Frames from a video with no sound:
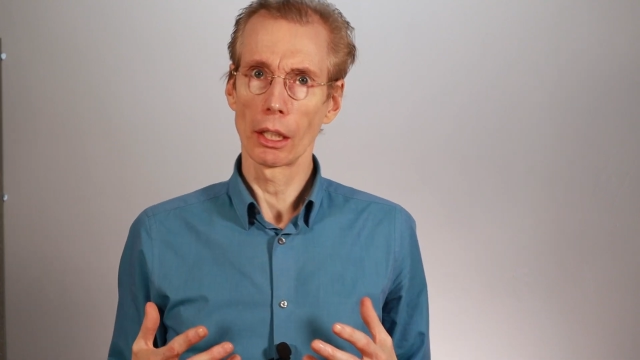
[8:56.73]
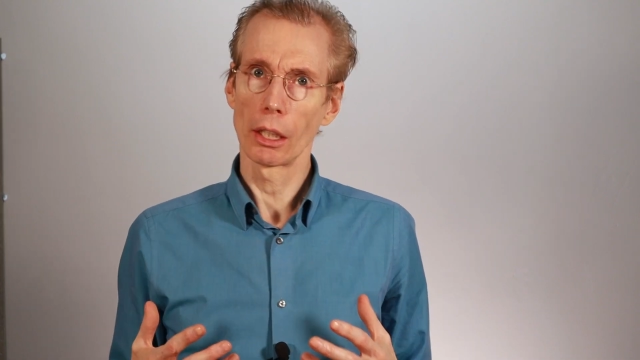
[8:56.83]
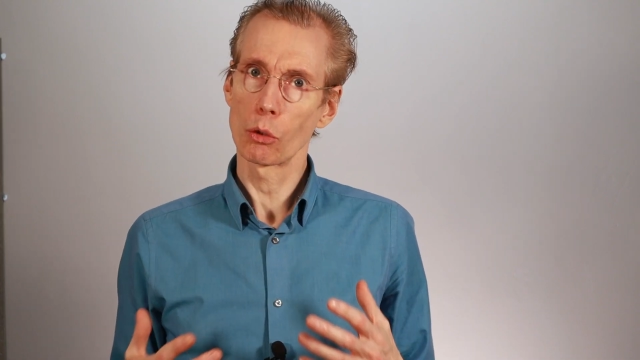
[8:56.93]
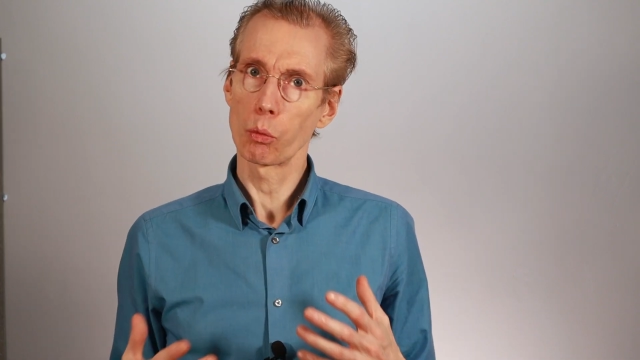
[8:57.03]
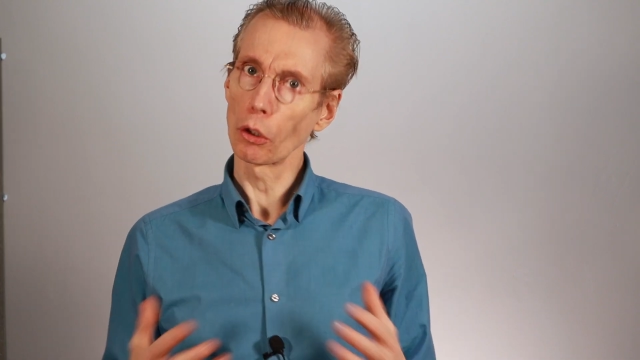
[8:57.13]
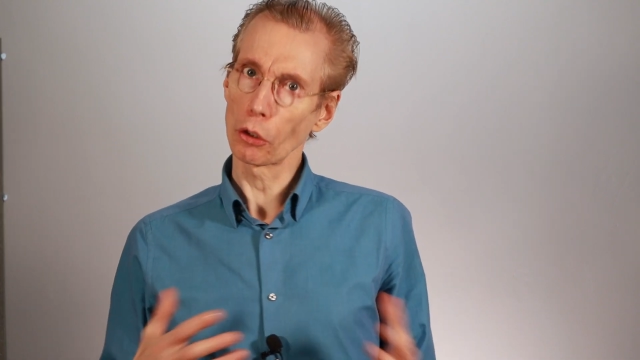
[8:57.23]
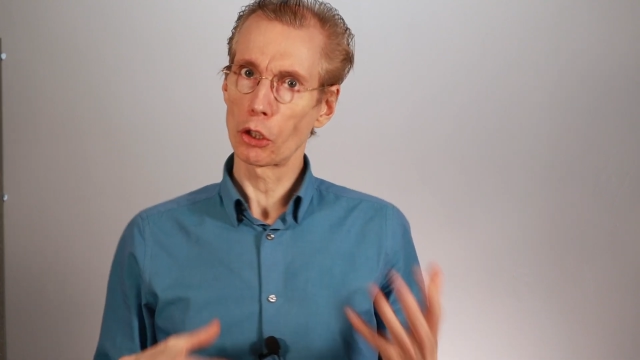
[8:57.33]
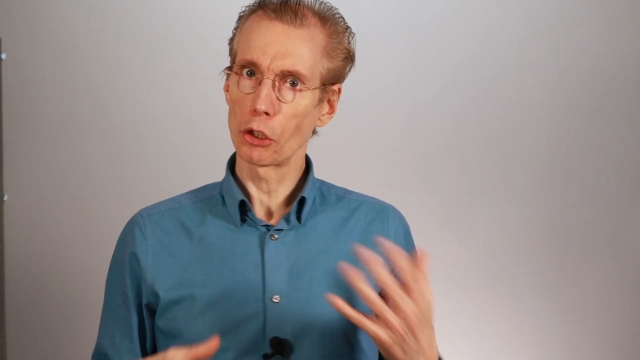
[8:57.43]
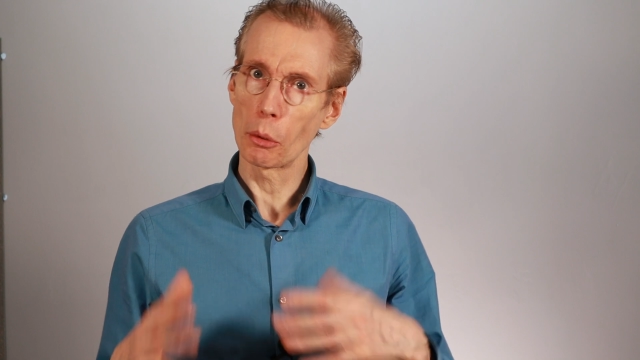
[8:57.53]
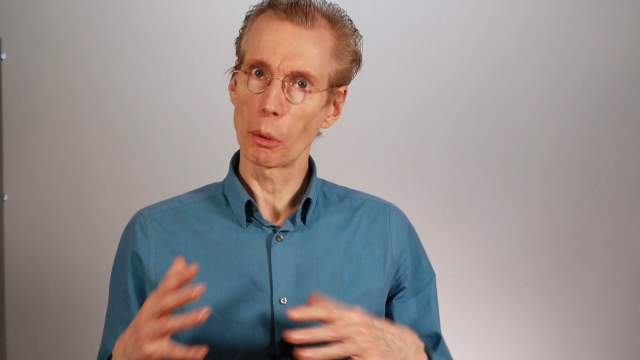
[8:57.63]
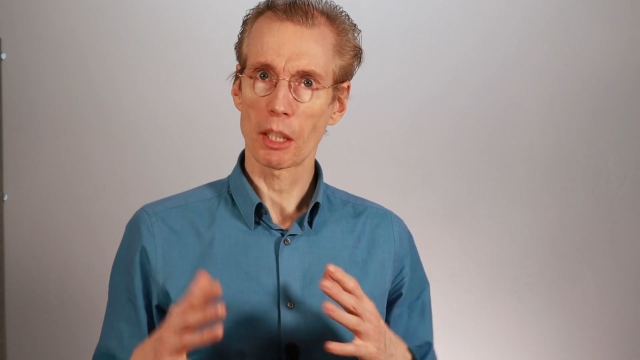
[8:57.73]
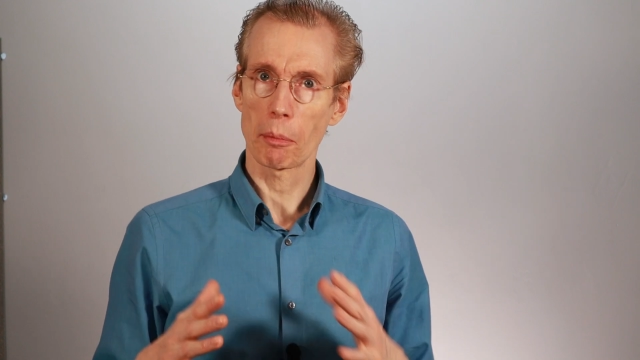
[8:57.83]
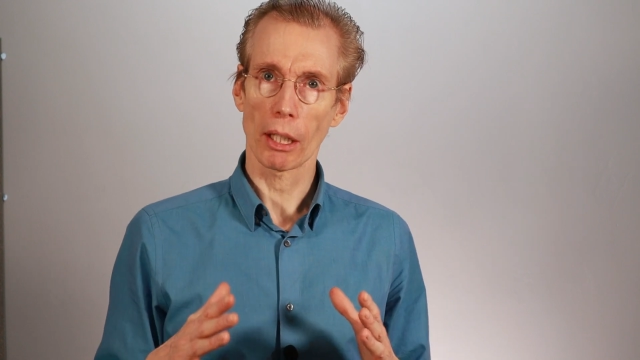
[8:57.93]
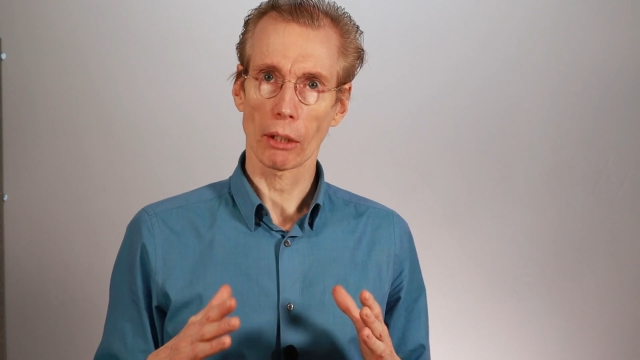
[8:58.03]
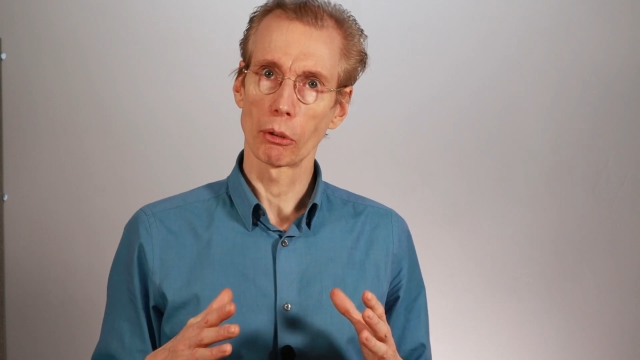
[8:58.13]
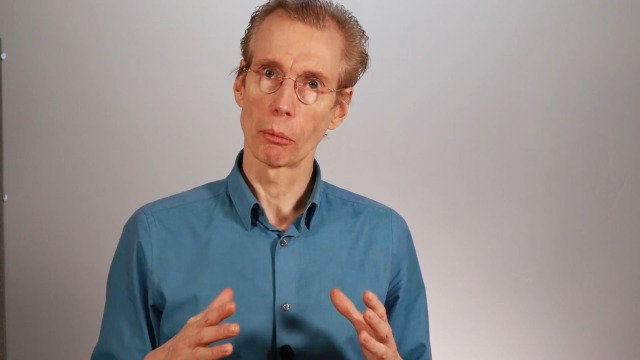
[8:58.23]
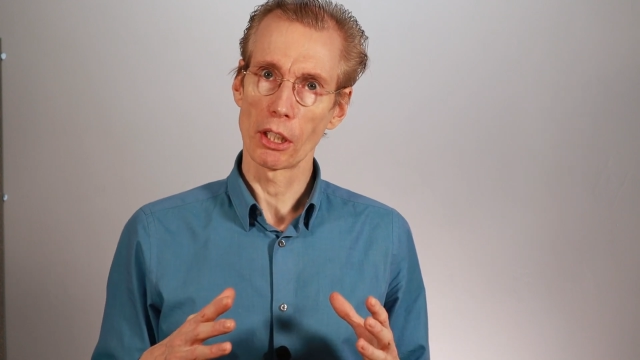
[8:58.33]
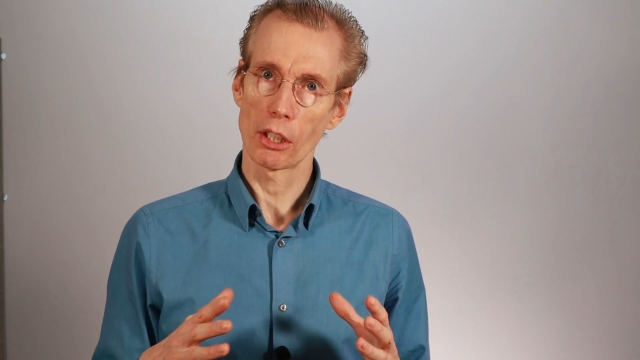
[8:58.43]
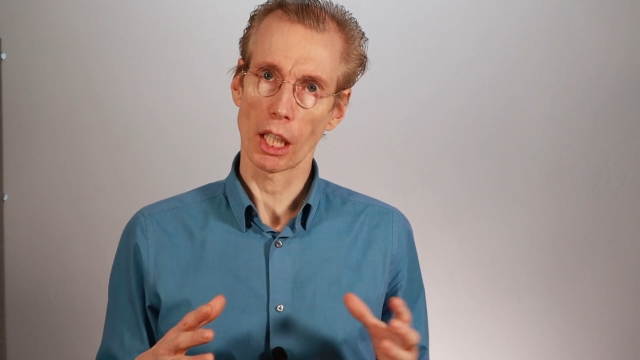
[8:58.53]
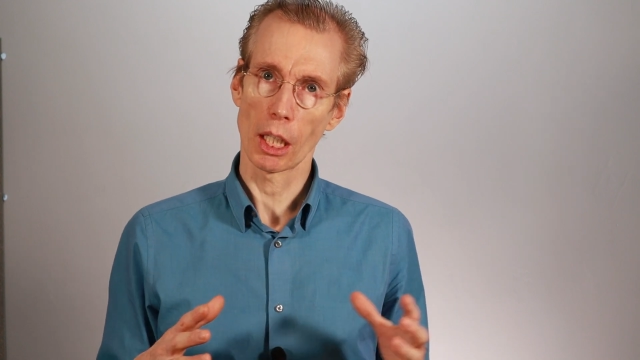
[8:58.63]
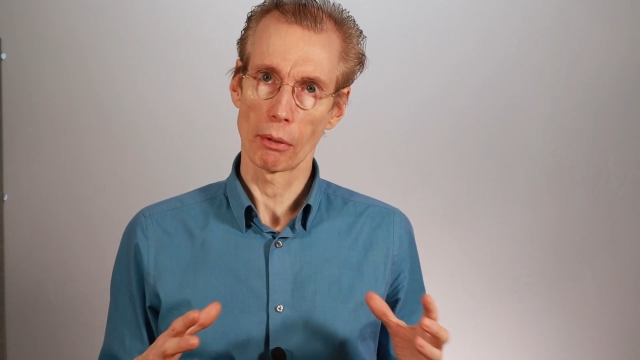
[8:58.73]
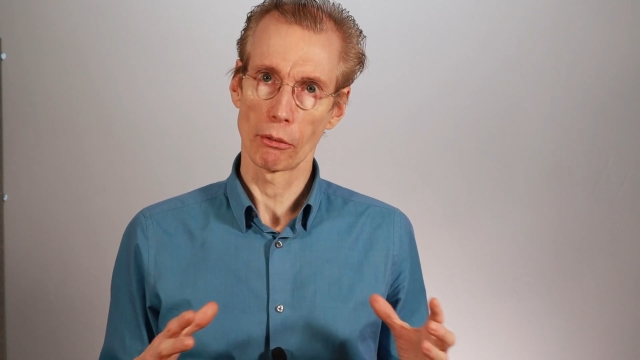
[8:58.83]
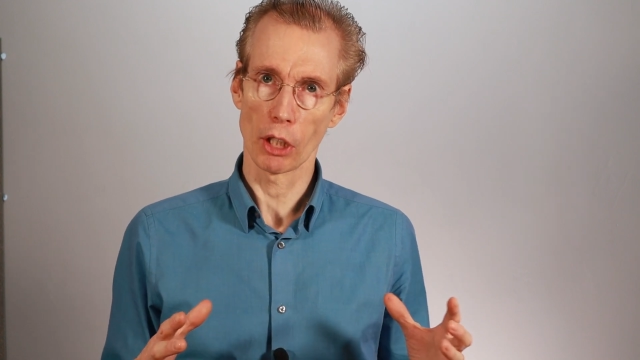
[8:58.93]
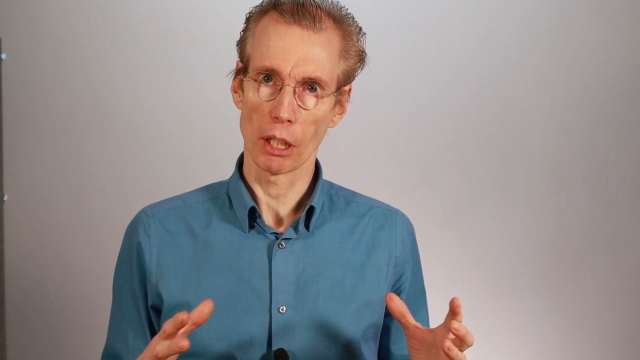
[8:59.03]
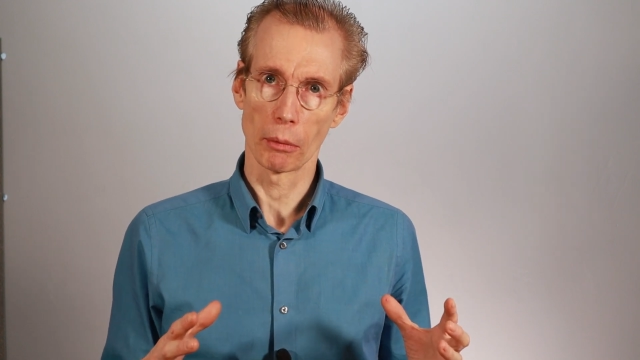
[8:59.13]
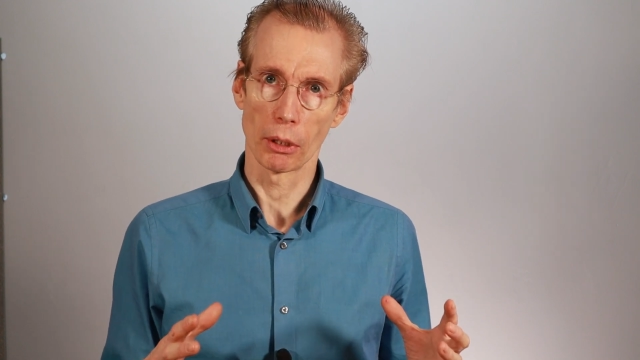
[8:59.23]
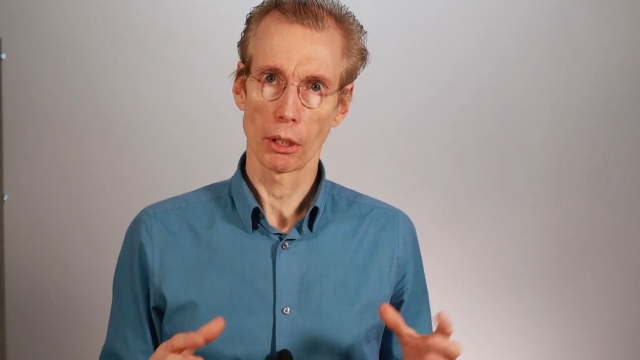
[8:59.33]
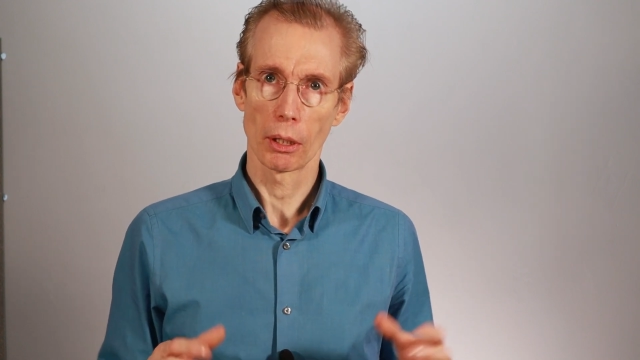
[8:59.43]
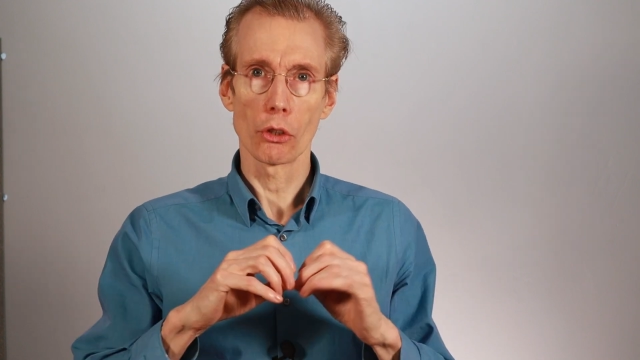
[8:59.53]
is what could you expect from this type of treatment?